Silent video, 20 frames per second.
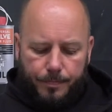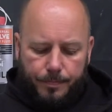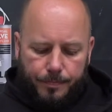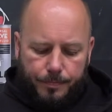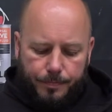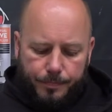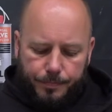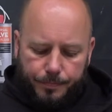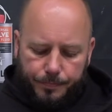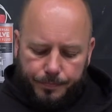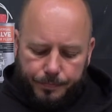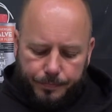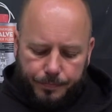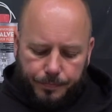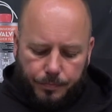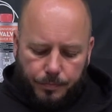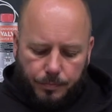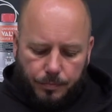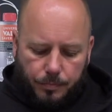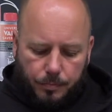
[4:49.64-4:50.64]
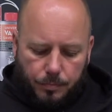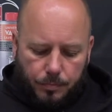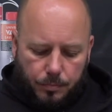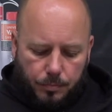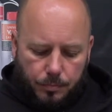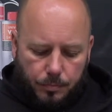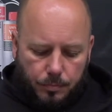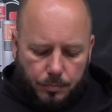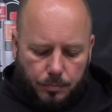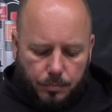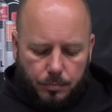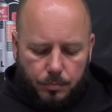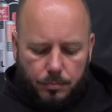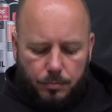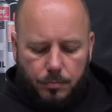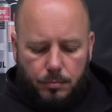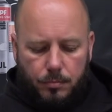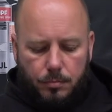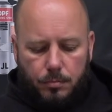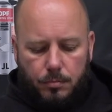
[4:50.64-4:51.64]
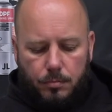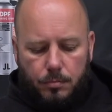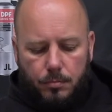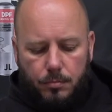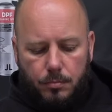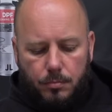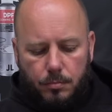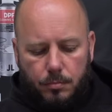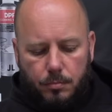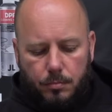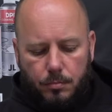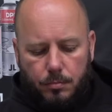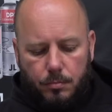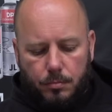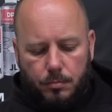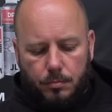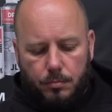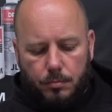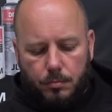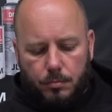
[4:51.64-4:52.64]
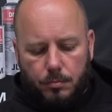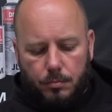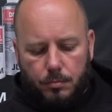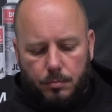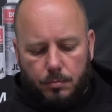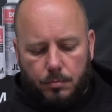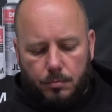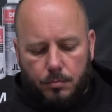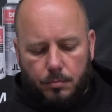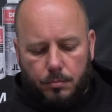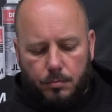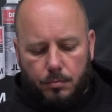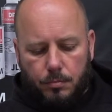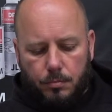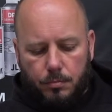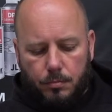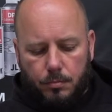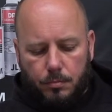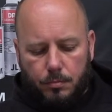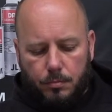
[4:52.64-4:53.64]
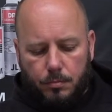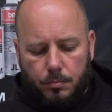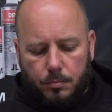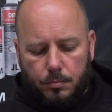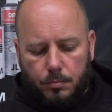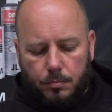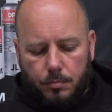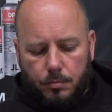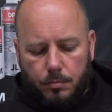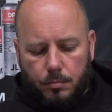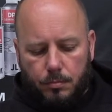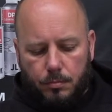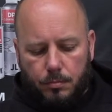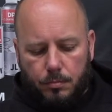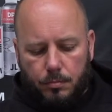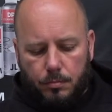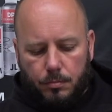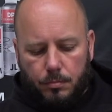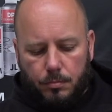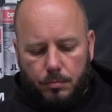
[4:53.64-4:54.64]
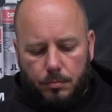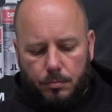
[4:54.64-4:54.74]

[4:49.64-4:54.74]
(no one is talking)